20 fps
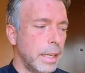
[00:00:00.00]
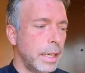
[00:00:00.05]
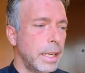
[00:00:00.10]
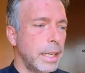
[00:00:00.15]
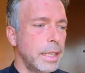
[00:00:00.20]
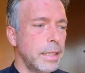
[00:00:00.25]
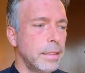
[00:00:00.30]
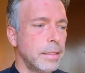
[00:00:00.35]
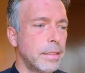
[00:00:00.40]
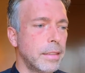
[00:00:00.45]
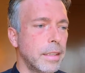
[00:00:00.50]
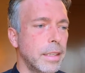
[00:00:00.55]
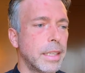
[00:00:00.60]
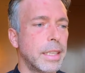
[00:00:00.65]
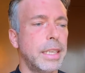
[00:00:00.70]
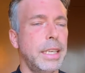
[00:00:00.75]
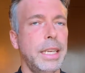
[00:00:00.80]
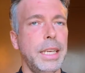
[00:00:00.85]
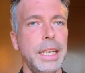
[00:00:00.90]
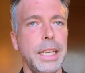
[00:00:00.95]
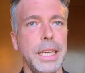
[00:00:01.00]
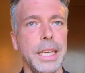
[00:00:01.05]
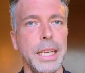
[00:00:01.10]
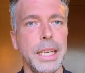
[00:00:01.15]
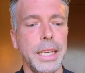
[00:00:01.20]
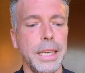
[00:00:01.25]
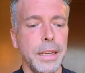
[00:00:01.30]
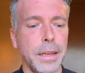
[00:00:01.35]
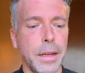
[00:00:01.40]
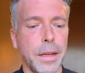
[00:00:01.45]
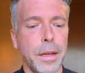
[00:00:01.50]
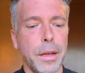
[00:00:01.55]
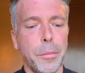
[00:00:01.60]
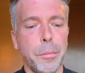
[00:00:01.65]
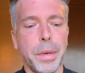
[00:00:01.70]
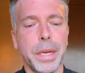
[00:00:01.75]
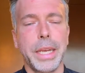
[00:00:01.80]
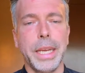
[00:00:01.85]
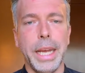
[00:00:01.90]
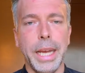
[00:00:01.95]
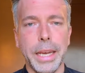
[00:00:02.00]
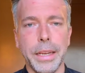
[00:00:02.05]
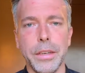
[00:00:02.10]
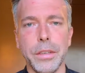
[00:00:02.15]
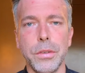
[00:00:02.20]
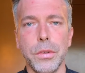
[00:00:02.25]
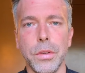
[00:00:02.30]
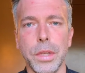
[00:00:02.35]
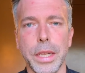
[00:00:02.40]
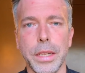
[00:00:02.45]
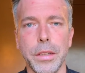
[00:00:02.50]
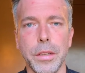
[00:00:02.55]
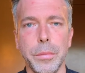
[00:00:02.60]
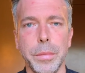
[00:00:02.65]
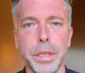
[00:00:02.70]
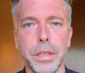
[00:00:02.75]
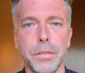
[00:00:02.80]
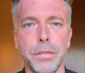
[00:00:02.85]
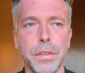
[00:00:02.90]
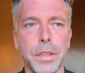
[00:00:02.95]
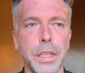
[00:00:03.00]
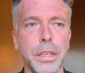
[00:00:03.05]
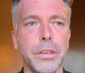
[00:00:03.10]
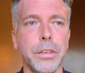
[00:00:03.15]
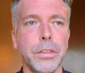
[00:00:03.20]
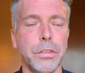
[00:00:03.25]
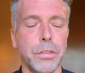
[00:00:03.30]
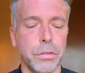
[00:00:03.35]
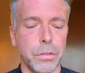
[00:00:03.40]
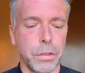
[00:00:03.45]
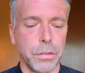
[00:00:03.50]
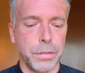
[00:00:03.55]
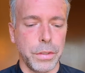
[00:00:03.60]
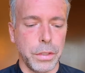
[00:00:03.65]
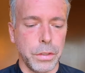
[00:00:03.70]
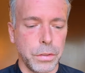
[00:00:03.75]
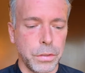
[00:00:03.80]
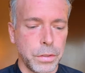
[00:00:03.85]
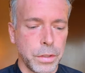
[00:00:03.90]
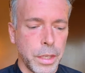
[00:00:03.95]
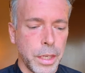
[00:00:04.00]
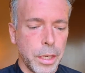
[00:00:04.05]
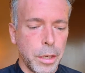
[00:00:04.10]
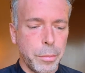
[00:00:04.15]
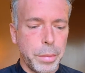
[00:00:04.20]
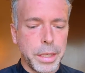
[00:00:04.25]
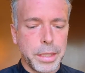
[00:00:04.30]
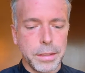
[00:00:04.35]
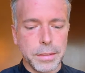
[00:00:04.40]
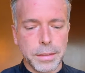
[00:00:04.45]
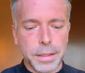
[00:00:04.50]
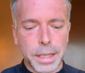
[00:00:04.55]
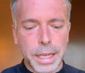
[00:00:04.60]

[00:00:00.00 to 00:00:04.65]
It is a key mechanical element of literature reviews because,